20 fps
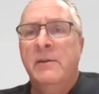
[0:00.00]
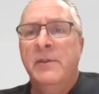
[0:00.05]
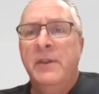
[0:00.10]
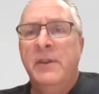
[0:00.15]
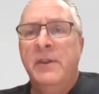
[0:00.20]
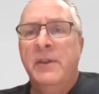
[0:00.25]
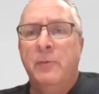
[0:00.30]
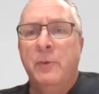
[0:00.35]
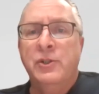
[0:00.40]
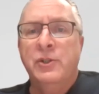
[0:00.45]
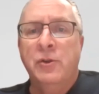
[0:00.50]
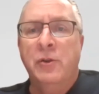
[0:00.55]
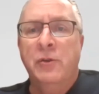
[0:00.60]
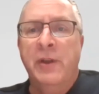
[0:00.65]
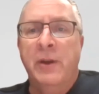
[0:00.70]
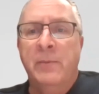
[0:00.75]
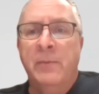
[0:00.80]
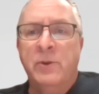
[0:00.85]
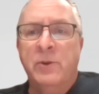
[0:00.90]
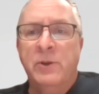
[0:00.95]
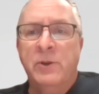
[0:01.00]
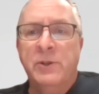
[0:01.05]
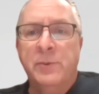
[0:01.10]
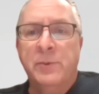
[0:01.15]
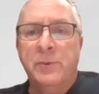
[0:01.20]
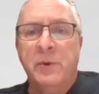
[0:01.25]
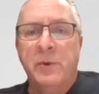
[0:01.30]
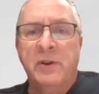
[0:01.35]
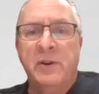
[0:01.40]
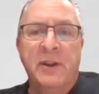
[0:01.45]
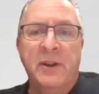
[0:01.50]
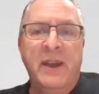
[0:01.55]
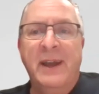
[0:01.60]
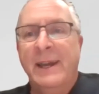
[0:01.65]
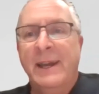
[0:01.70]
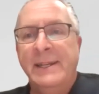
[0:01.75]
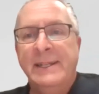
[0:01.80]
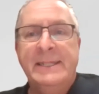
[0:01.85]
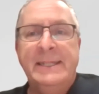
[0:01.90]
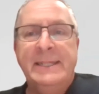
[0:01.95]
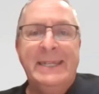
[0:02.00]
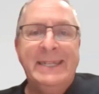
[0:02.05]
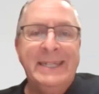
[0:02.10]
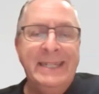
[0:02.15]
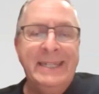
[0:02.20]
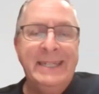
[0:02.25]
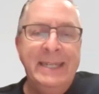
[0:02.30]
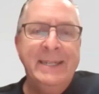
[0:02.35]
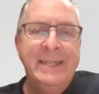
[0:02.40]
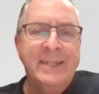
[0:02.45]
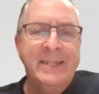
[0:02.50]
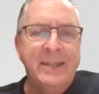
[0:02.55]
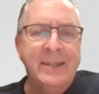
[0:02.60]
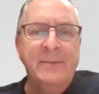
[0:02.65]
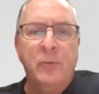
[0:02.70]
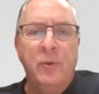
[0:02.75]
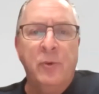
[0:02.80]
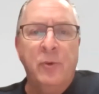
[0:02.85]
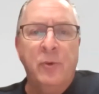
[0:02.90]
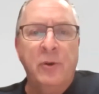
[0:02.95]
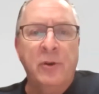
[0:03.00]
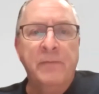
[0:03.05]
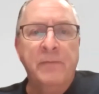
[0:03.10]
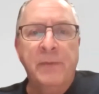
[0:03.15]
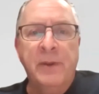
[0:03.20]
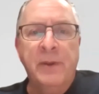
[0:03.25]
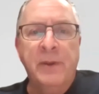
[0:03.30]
the original numbers were in the high 60s, and we're